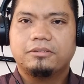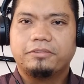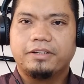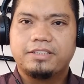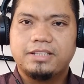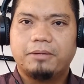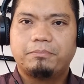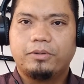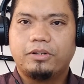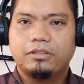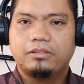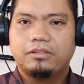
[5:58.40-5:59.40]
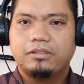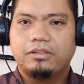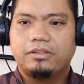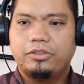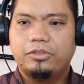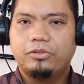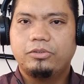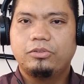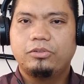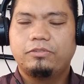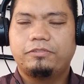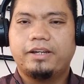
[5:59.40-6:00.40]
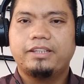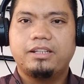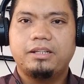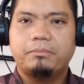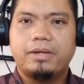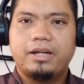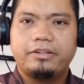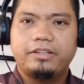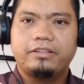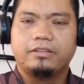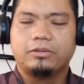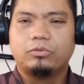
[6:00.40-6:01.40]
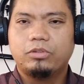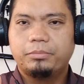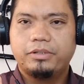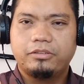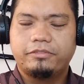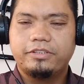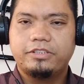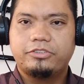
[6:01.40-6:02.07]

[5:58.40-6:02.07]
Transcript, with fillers: For example, you finally married the woman of your